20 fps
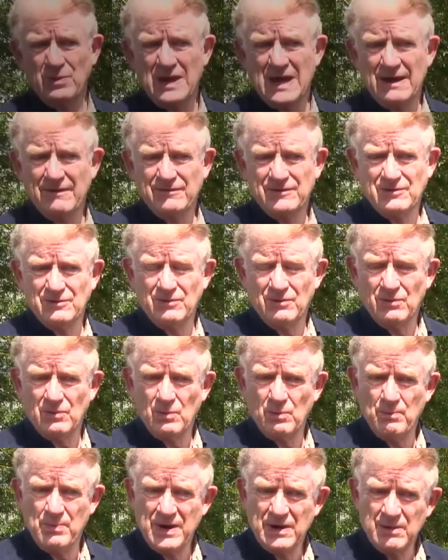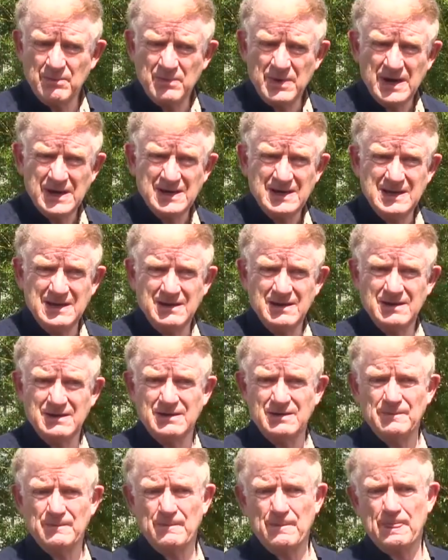we have to bear in mind
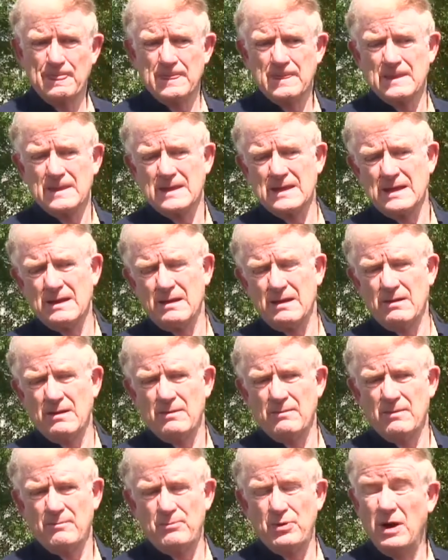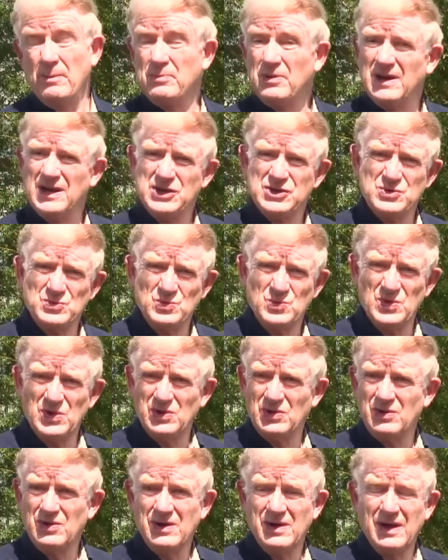here population
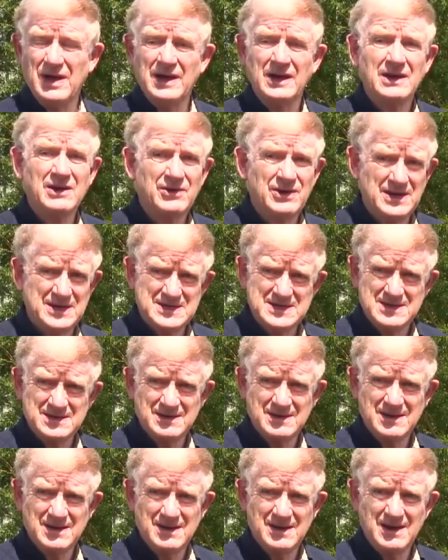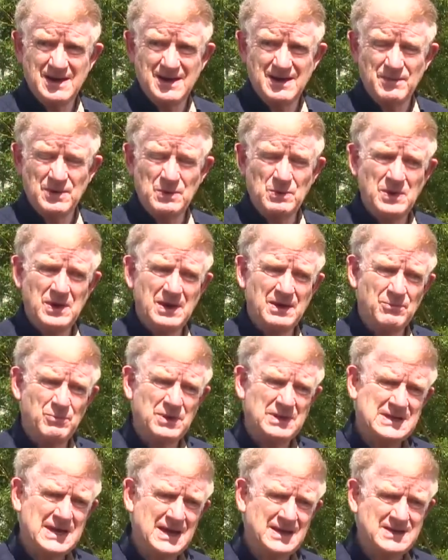will increase. We, we,
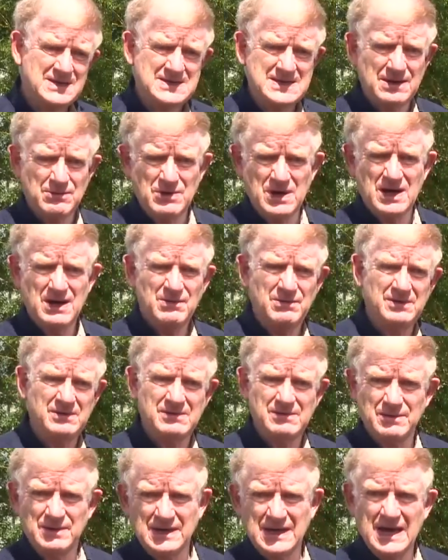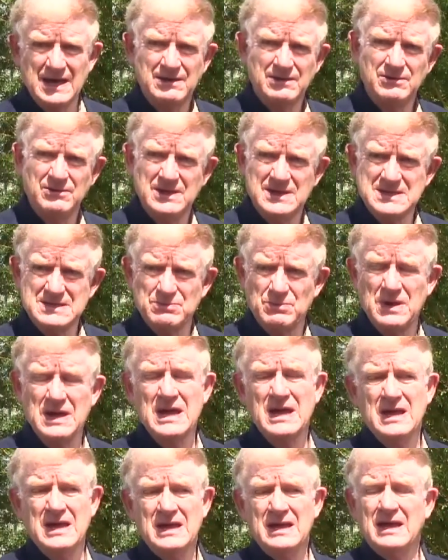we tend to say, well, no, we can't do this.
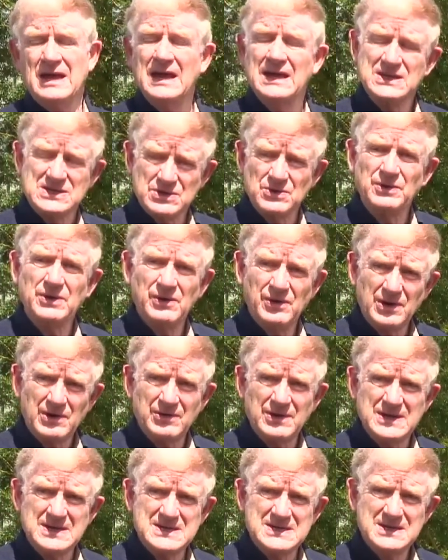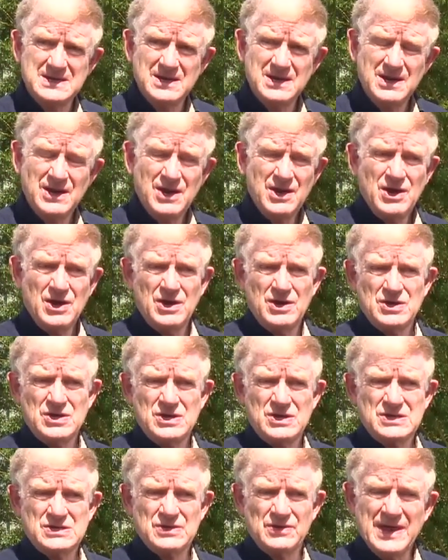It's going to increase.
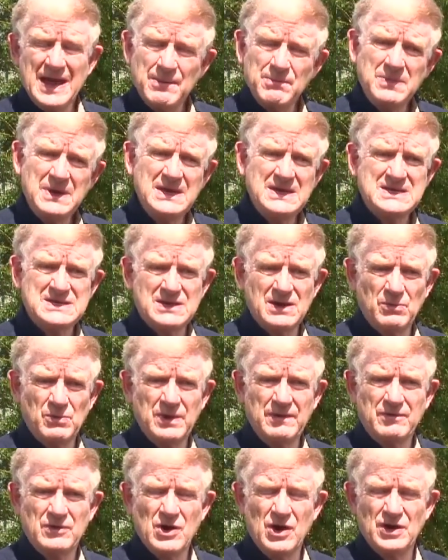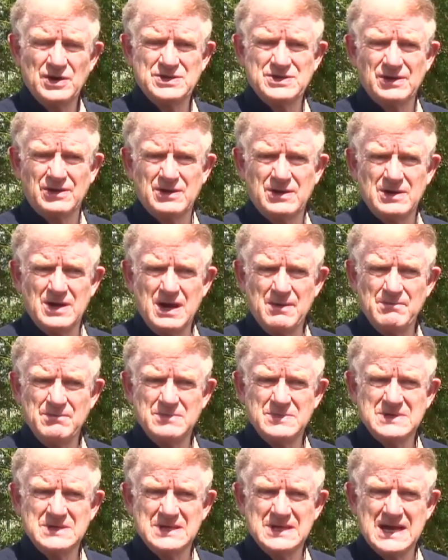So that means that we've got to
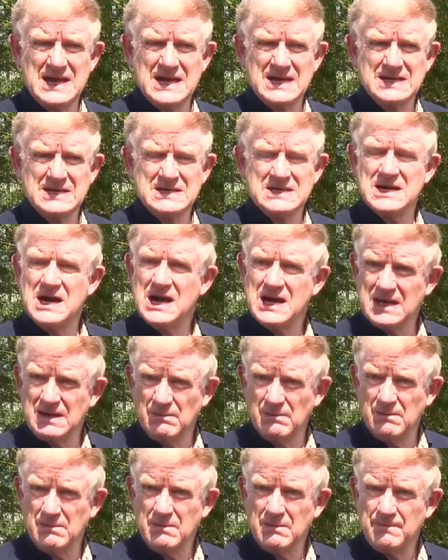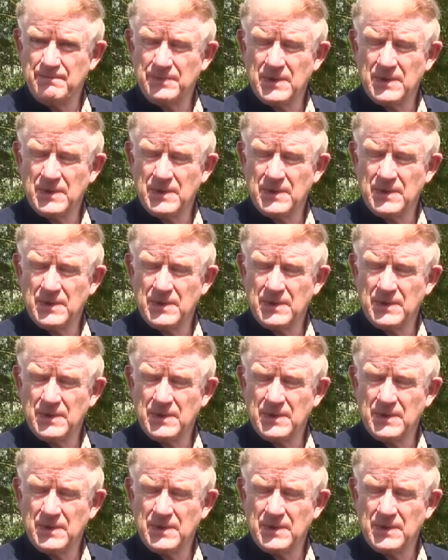come to that time